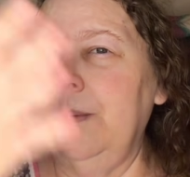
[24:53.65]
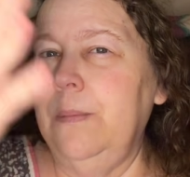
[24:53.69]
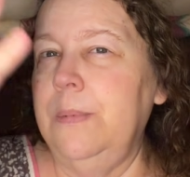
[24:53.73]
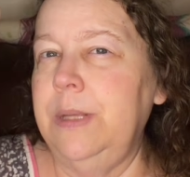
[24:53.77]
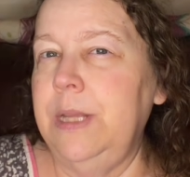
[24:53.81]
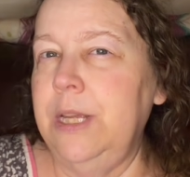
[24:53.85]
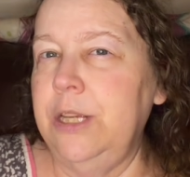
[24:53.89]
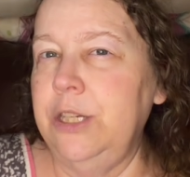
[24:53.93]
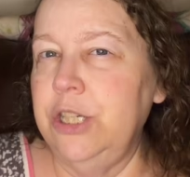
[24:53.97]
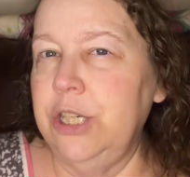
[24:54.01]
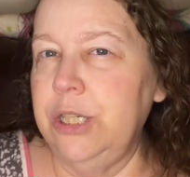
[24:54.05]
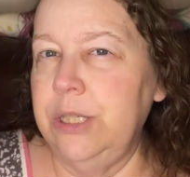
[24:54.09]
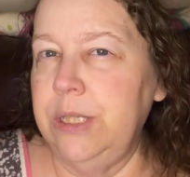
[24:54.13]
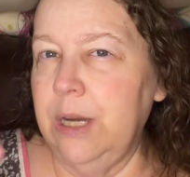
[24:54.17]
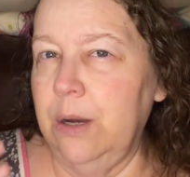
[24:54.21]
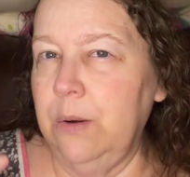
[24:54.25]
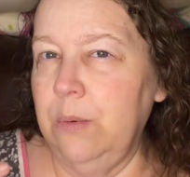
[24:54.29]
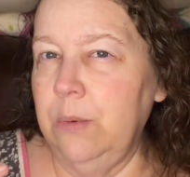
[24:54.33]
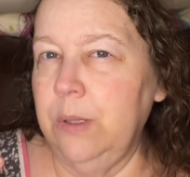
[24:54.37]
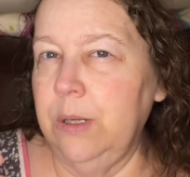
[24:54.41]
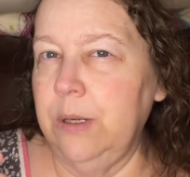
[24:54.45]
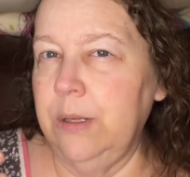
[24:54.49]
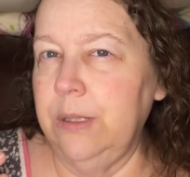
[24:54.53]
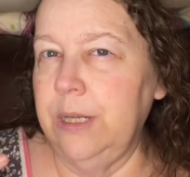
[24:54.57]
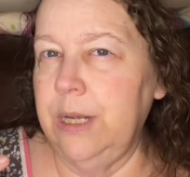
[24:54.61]
and then she dealt
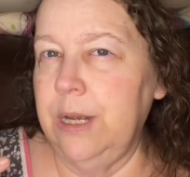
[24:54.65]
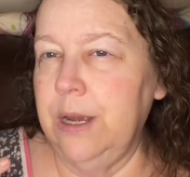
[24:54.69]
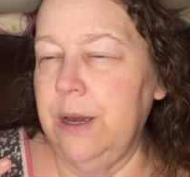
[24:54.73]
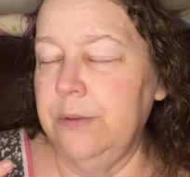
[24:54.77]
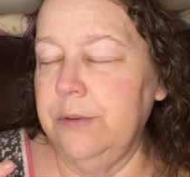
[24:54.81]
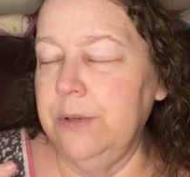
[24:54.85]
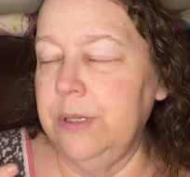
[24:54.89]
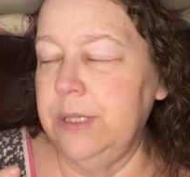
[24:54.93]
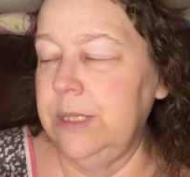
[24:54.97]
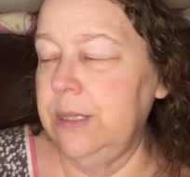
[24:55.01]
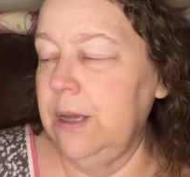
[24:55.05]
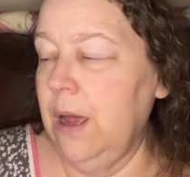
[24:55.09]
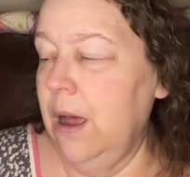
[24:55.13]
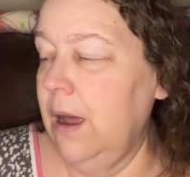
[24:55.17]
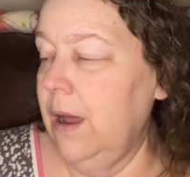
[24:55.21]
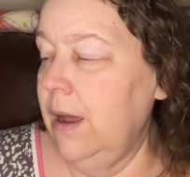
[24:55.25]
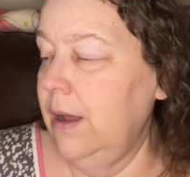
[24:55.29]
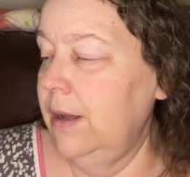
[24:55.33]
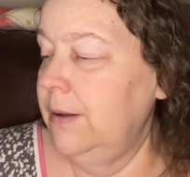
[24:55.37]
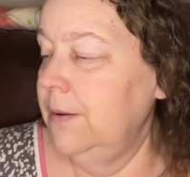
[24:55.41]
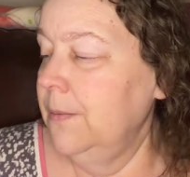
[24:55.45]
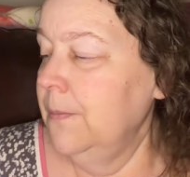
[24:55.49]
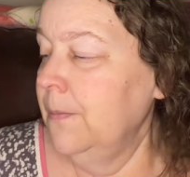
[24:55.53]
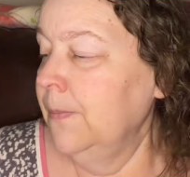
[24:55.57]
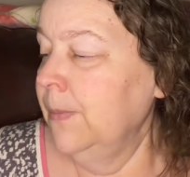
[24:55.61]
with on the other side.